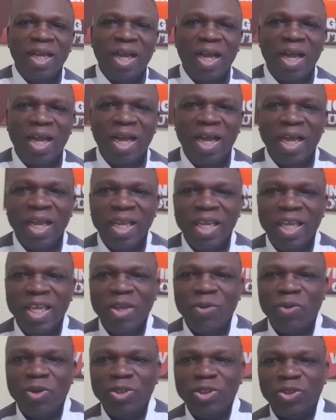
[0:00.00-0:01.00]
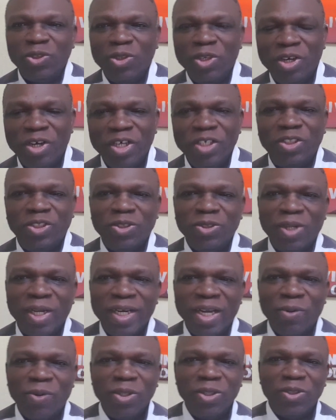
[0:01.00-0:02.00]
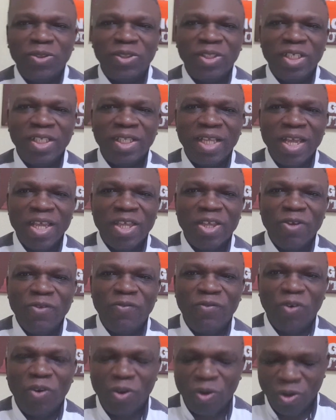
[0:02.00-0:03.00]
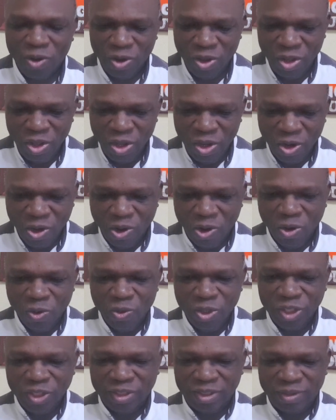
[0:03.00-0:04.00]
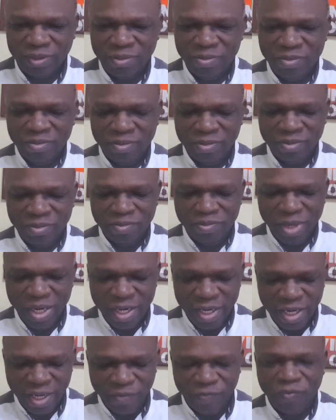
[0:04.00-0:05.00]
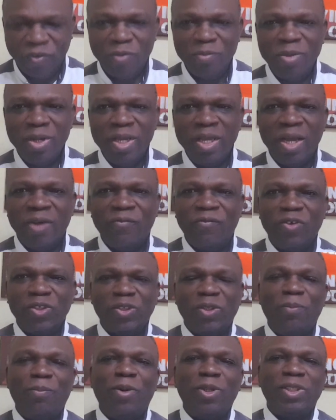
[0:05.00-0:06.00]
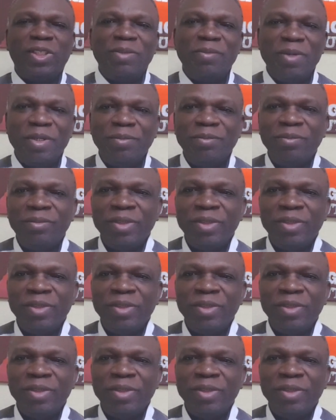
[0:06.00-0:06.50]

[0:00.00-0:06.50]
I want to greet you and I want to say thank you for always being there for me and for supporting me.